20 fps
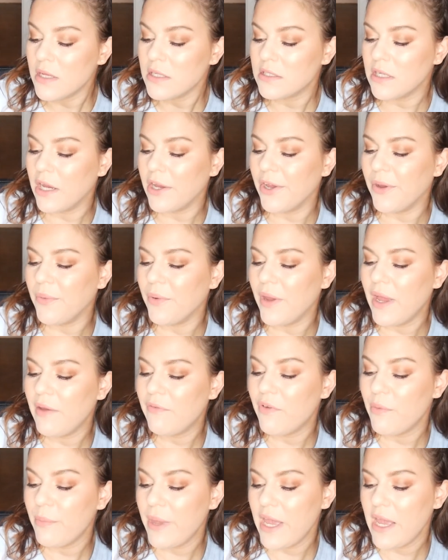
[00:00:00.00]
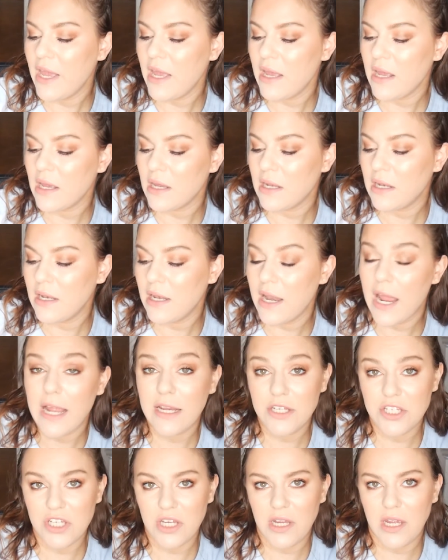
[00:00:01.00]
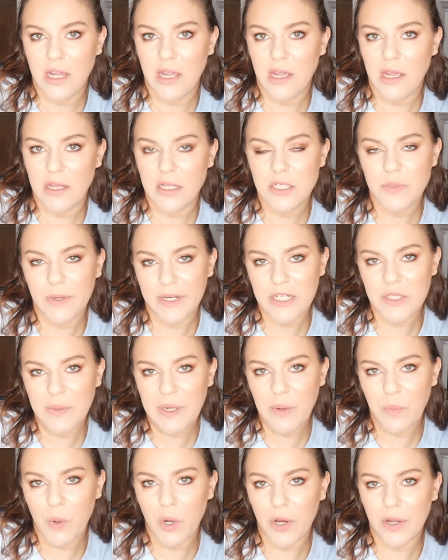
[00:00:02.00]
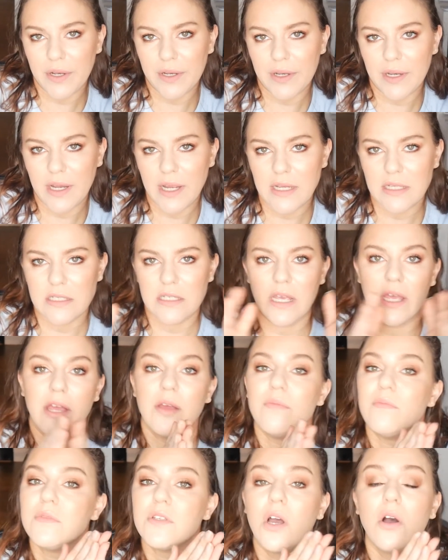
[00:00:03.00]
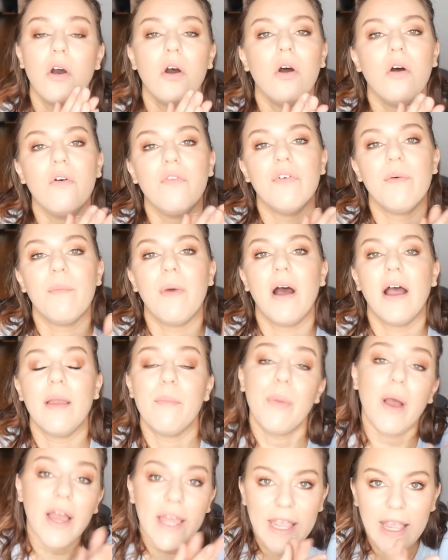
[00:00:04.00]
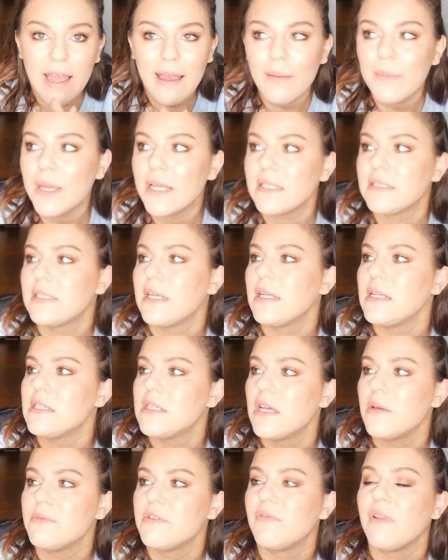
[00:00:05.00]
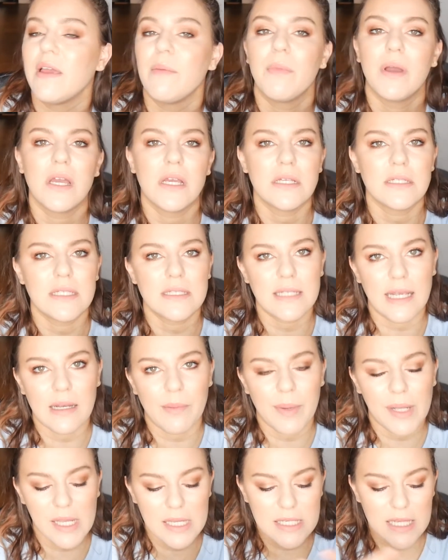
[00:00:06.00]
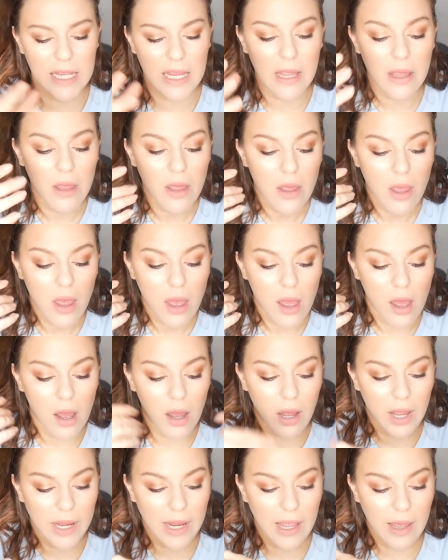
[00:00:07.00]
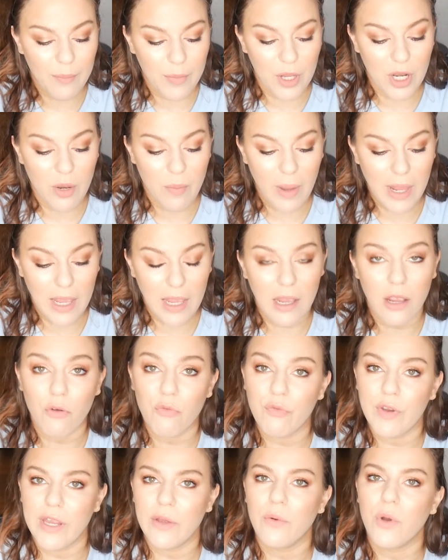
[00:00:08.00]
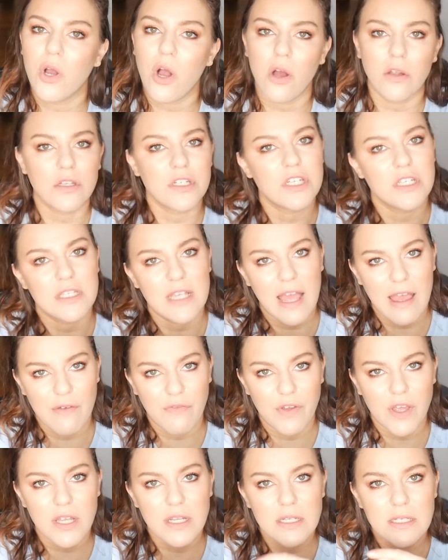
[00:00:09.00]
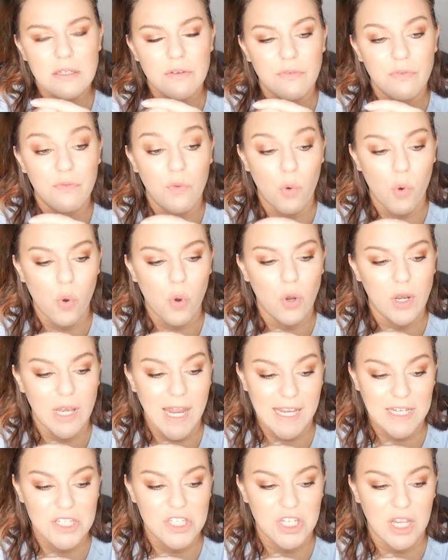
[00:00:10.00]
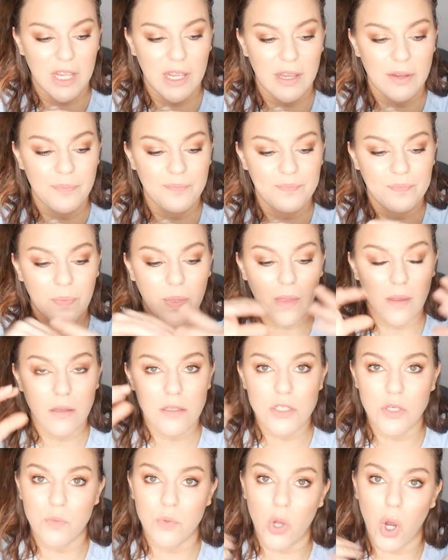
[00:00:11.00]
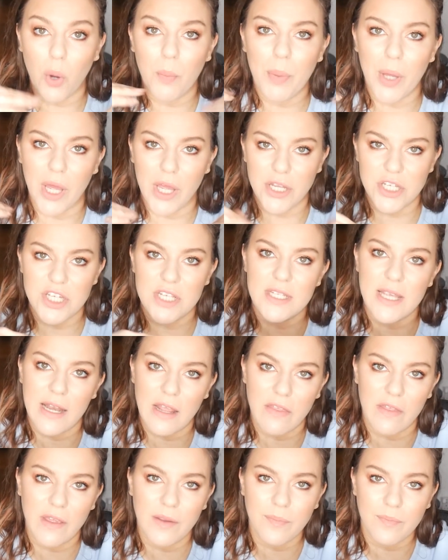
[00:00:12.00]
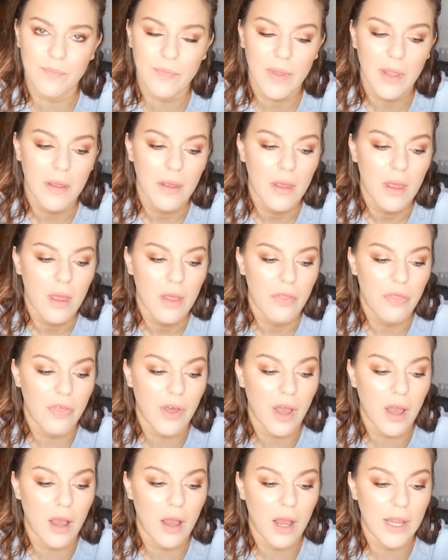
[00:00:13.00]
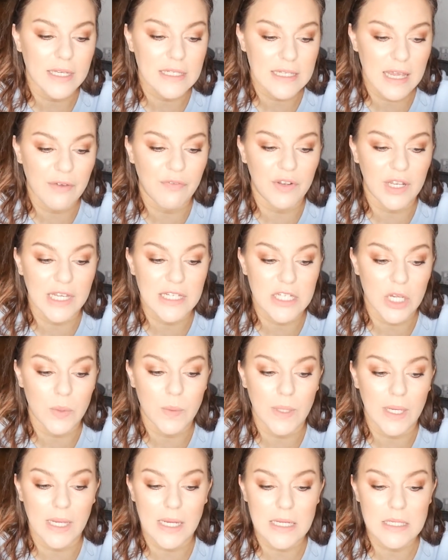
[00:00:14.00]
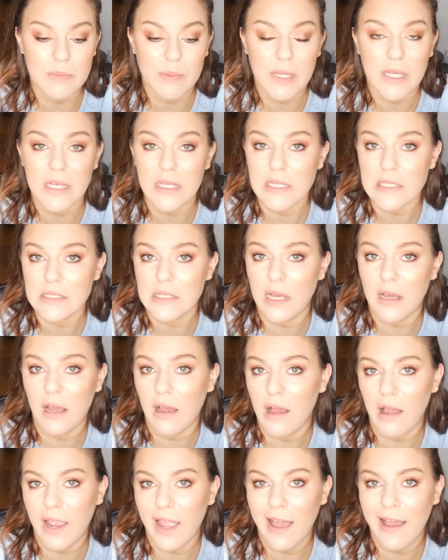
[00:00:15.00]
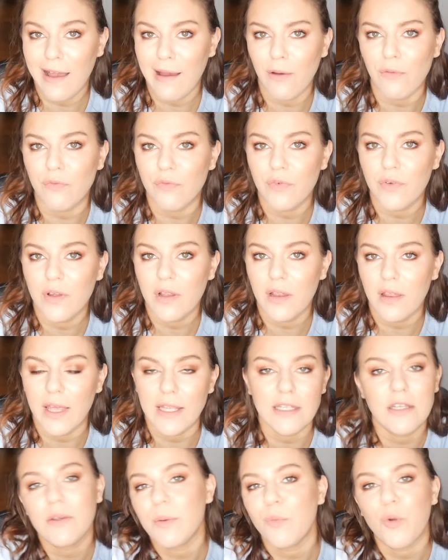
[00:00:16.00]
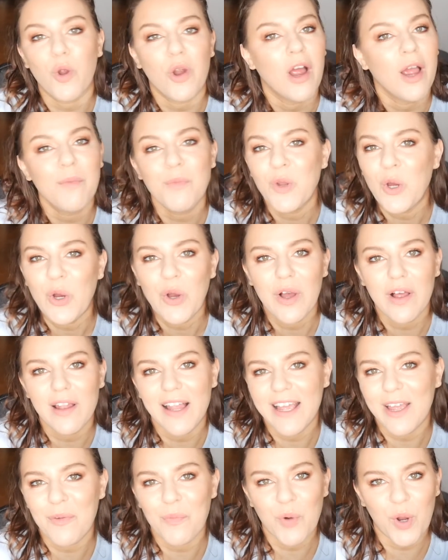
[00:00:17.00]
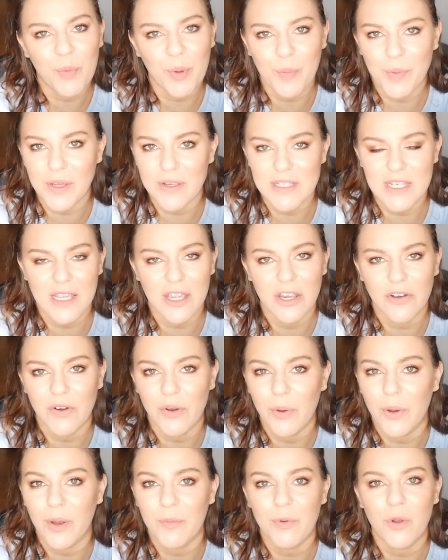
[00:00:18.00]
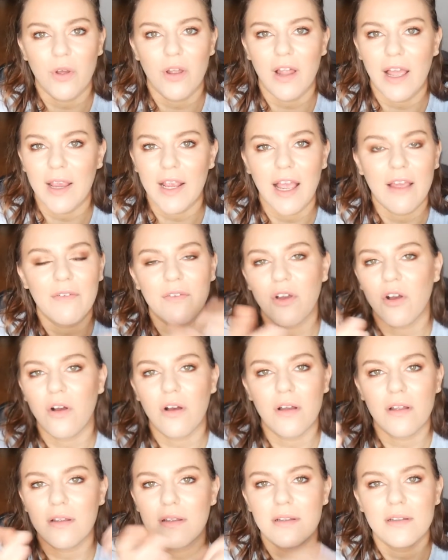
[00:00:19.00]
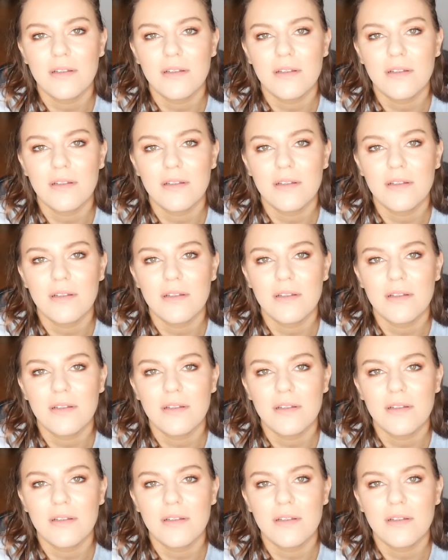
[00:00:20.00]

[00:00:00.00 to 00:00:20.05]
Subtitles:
So for me next year 2021, in terms of my buying habits and in terms of like my sustainability, I am going to making a real conscious effort for next year to not purchase anything that I definitely don't need, because I have, like, don't get me wrong, I'm not like a proper beauty guru, I've got